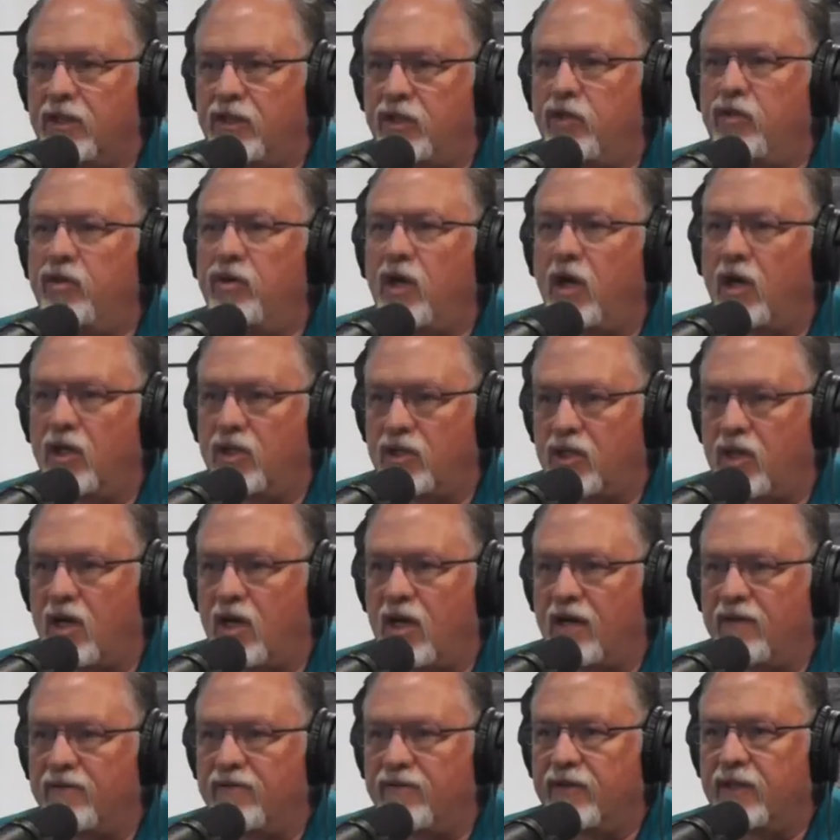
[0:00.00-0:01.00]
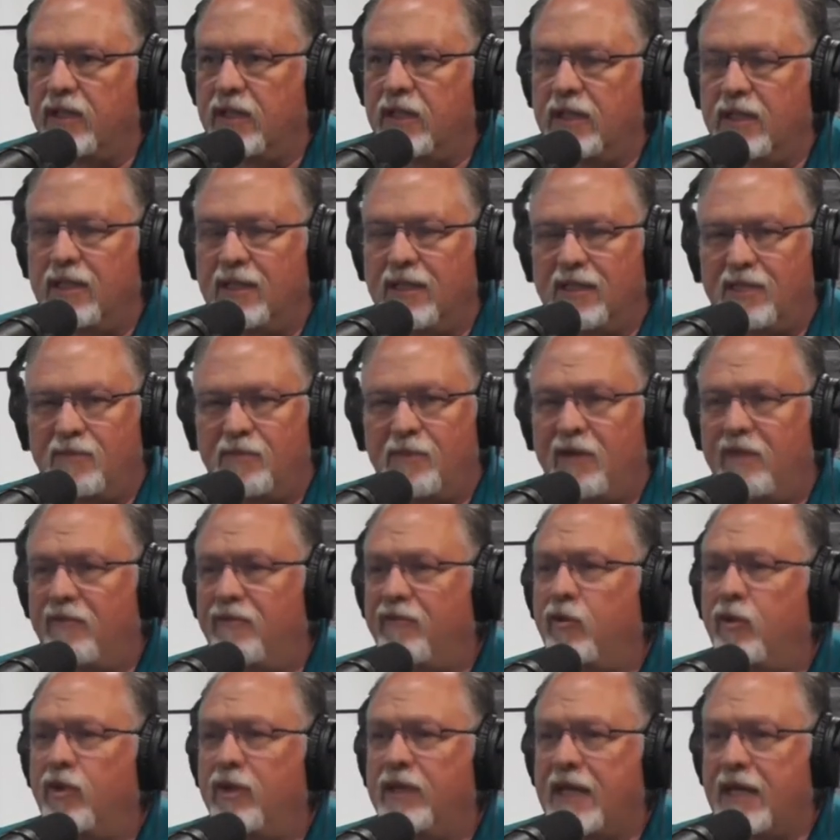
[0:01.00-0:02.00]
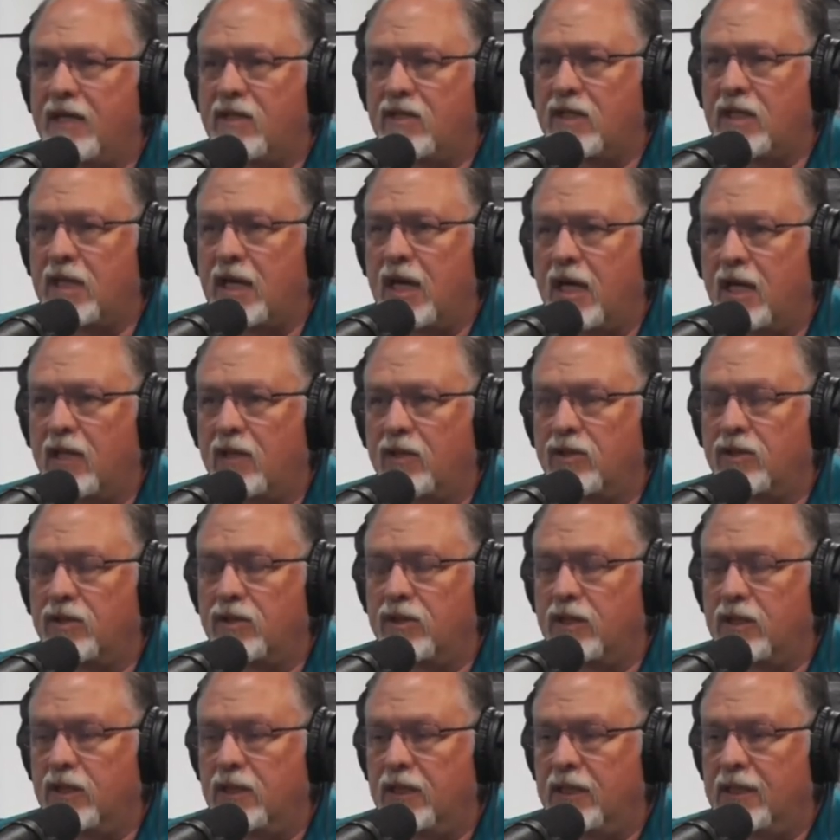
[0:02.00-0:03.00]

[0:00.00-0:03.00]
2 dogs off, spent $4,000,